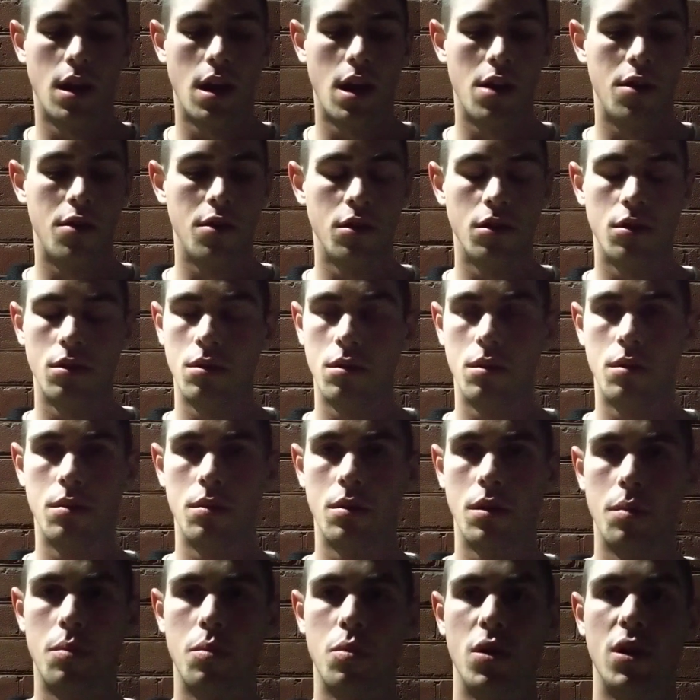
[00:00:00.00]
I do
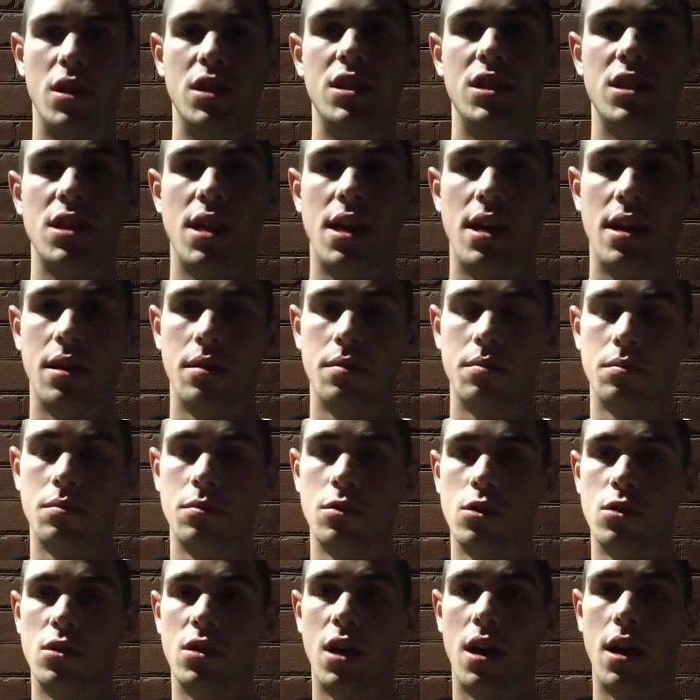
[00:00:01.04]
appreciate
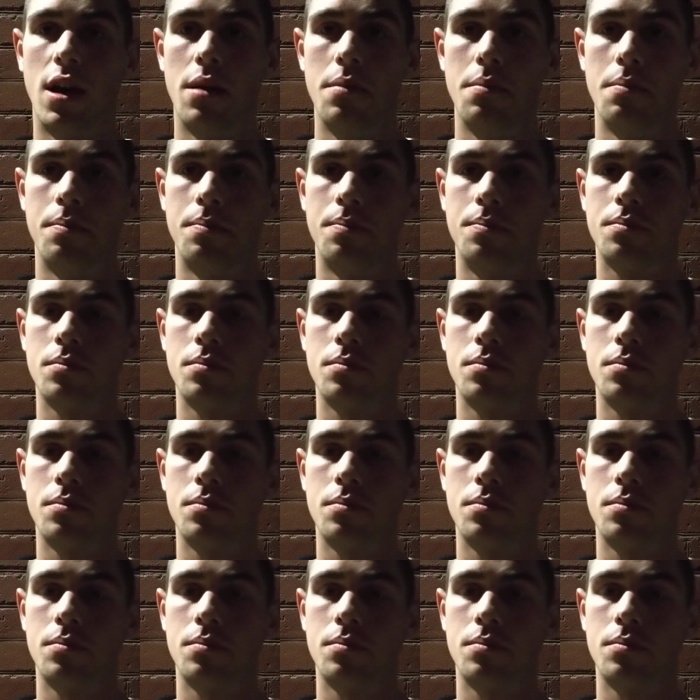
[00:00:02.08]
your time.